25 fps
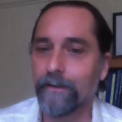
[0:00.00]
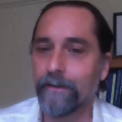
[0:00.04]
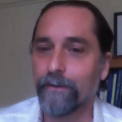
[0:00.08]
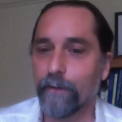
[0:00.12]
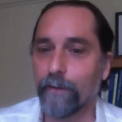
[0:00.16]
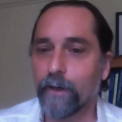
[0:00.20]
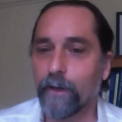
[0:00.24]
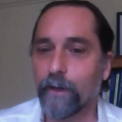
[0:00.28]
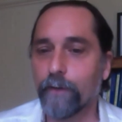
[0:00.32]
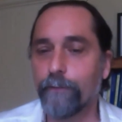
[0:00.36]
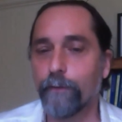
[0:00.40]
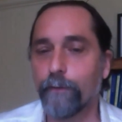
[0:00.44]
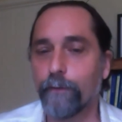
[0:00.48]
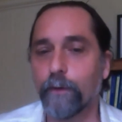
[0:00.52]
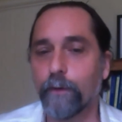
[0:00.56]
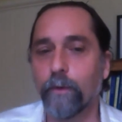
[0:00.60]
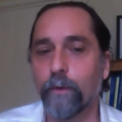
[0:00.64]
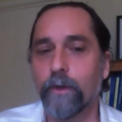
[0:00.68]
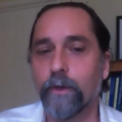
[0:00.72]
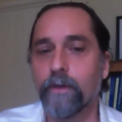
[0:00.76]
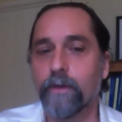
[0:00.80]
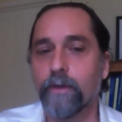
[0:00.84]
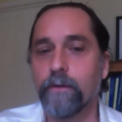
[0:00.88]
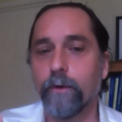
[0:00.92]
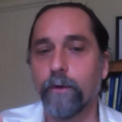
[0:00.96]
Therefore,
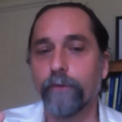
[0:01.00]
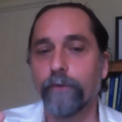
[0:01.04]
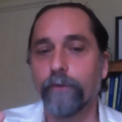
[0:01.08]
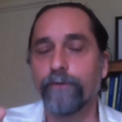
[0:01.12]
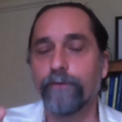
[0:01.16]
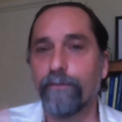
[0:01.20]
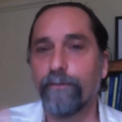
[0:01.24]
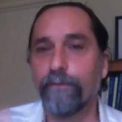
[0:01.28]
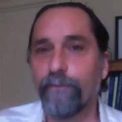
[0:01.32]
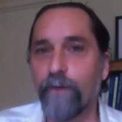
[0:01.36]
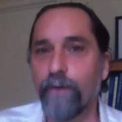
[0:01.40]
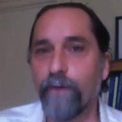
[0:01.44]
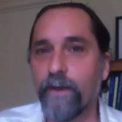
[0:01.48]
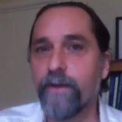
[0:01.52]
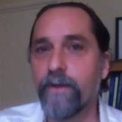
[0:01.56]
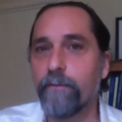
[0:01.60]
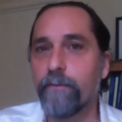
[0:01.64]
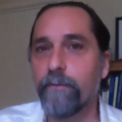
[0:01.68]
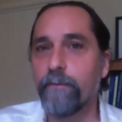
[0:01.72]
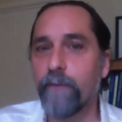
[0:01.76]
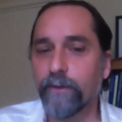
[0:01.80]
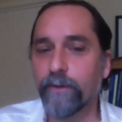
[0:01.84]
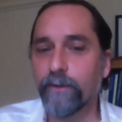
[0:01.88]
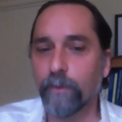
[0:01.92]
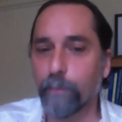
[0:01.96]
one of the most
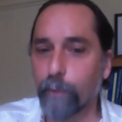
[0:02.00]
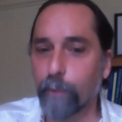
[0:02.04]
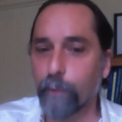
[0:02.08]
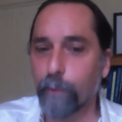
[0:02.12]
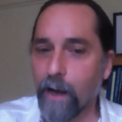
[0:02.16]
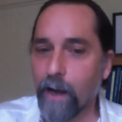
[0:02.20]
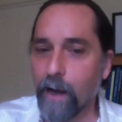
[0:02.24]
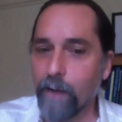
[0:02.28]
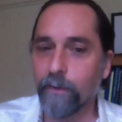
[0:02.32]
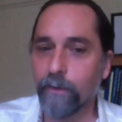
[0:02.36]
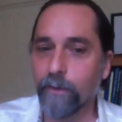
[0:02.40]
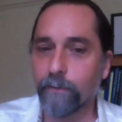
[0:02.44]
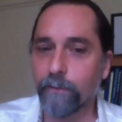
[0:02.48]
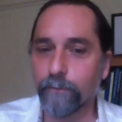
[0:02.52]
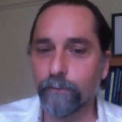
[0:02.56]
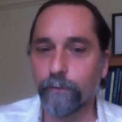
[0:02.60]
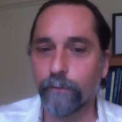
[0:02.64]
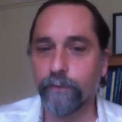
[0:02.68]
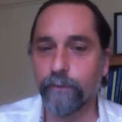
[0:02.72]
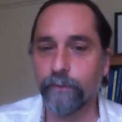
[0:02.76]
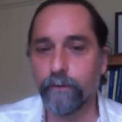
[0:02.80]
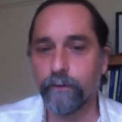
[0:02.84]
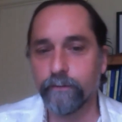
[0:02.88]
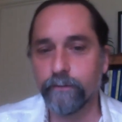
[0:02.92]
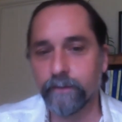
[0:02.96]
fundamental problems
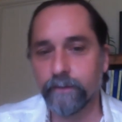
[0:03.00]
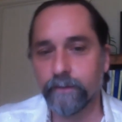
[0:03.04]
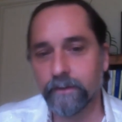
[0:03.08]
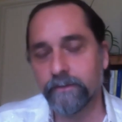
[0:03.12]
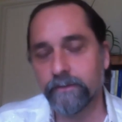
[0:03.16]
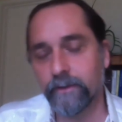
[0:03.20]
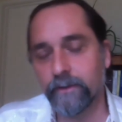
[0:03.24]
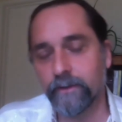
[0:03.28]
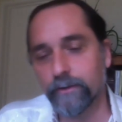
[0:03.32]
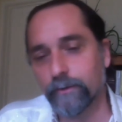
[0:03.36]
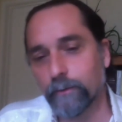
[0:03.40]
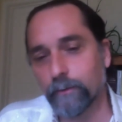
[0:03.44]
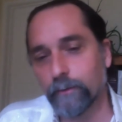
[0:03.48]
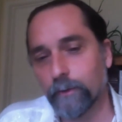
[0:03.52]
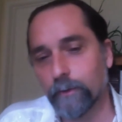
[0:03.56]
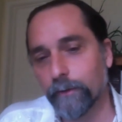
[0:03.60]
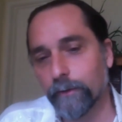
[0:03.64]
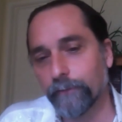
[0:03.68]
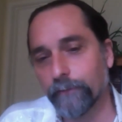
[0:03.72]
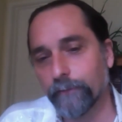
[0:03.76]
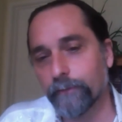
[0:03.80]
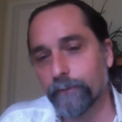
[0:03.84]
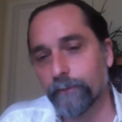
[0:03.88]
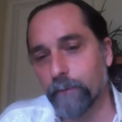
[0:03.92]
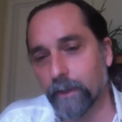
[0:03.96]
with using essential
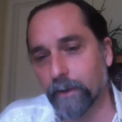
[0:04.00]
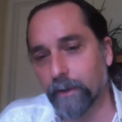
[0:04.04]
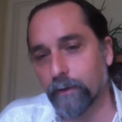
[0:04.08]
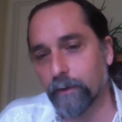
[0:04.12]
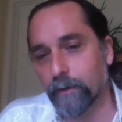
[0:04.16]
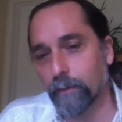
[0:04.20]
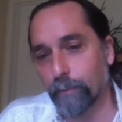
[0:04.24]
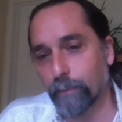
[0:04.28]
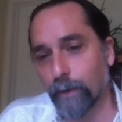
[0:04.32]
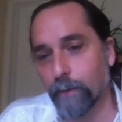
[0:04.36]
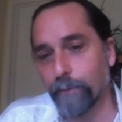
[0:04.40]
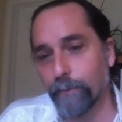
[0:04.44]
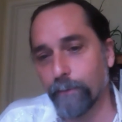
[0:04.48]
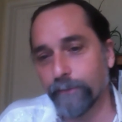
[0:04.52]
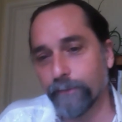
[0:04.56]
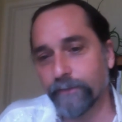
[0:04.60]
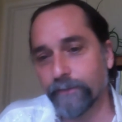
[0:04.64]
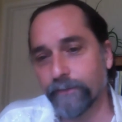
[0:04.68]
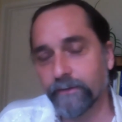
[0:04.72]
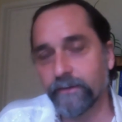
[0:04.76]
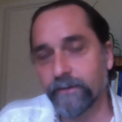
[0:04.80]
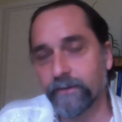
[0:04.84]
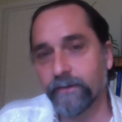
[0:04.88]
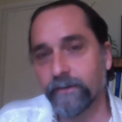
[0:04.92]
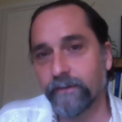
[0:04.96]
oils for medical
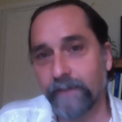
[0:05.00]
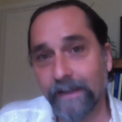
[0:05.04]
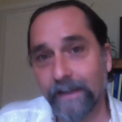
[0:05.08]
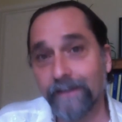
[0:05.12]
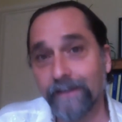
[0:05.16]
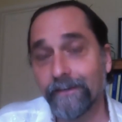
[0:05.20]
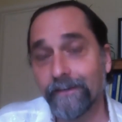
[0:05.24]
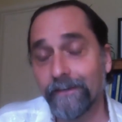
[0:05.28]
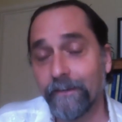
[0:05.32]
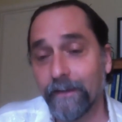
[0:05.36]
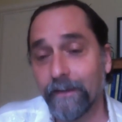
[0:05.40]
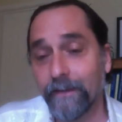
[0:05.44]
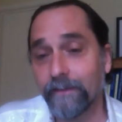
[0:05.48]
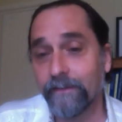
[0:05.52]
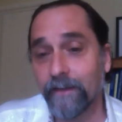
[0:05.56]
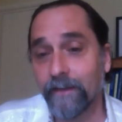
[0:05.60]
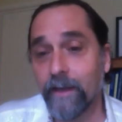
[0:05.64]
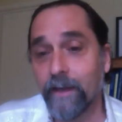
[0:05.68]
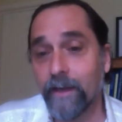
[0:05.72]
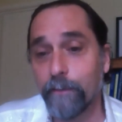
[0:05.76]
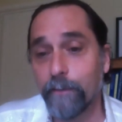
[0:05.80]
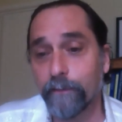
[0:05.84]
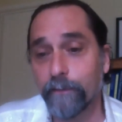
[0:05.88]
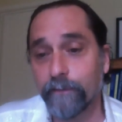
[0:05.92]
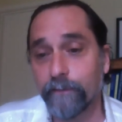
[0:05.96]
purposes is that this
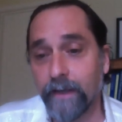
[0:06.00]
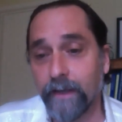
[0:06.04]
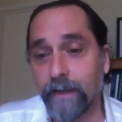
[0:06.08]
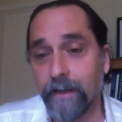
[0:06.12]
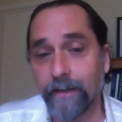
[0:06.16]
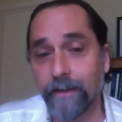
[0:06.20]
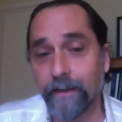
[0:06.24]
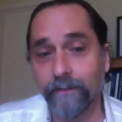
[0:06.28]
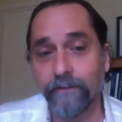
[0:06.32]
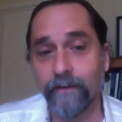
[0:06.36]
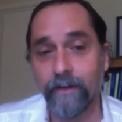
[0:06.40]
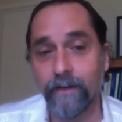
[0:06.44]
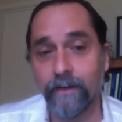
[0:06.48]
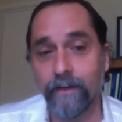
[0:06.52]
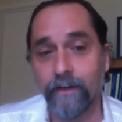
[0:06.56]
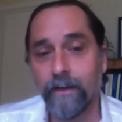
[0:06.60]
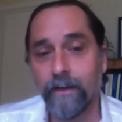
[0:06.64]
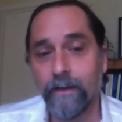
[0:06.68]
type of test,